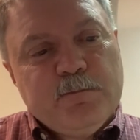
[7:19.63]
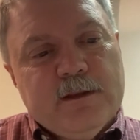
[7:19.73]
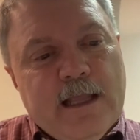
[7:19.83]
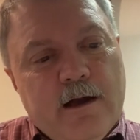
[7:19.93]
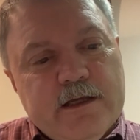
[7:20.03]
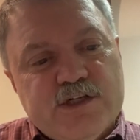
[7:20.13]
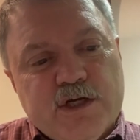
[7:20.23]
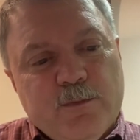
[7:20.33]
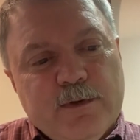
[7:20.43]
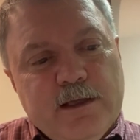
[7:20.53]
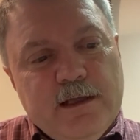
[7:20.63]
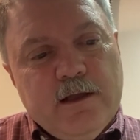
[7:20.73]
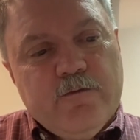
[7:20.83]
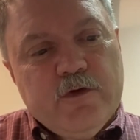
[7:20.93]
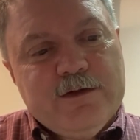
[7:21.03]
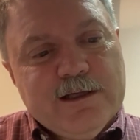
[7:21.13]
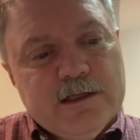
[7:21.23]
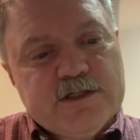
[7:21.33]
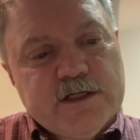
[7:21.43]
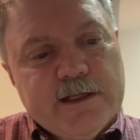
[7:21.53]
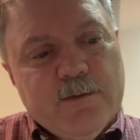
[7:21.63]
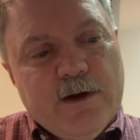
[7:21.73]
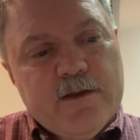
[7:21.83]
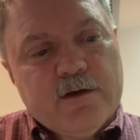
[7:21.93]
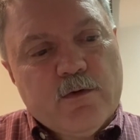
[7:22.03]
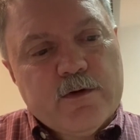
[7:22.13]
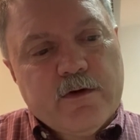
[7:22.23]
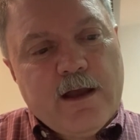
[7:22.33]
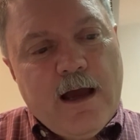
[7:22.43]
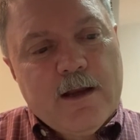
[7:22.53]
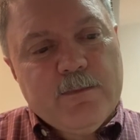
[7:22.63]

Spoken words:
Now it shall be, if you diligently obey the Lord your God,